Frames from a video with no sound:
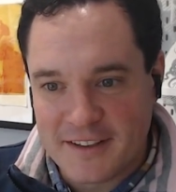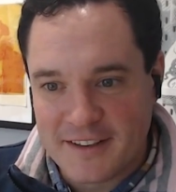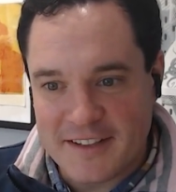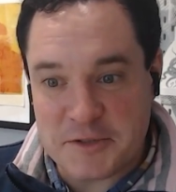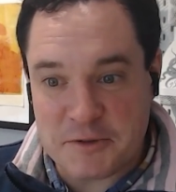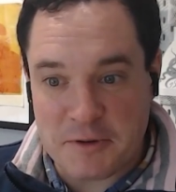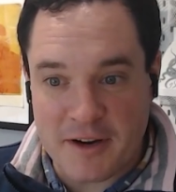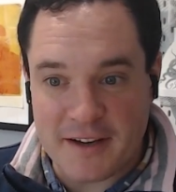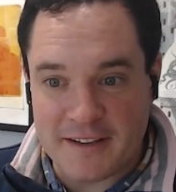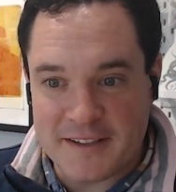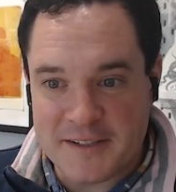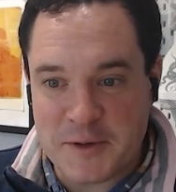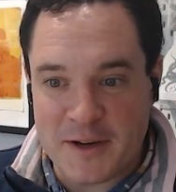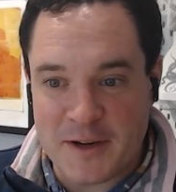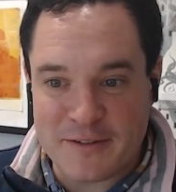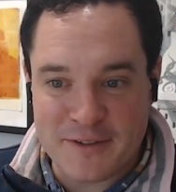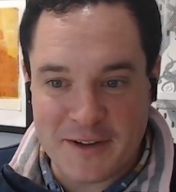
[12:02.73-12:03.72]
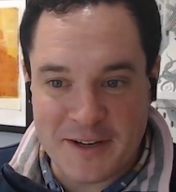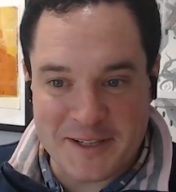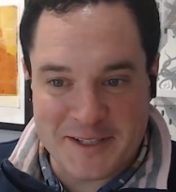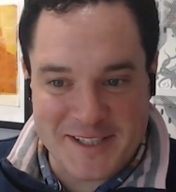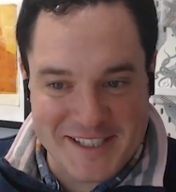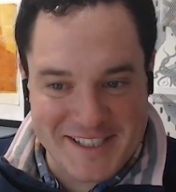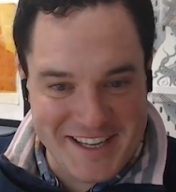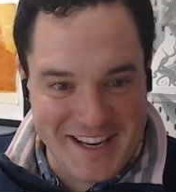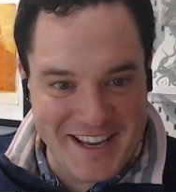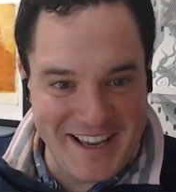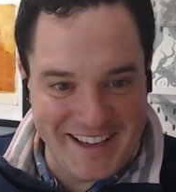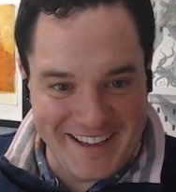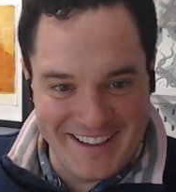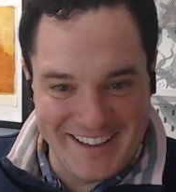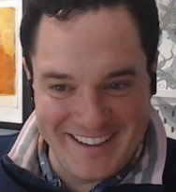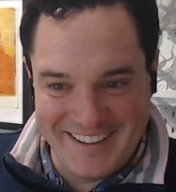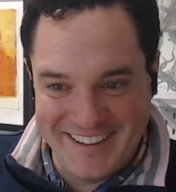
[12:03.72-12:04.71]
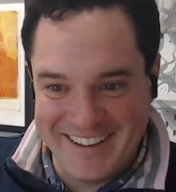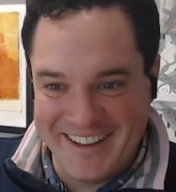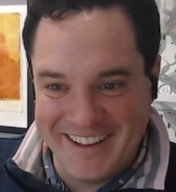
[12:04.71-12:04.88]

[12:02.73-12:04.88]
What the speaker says: It's great. It's quite fun to see.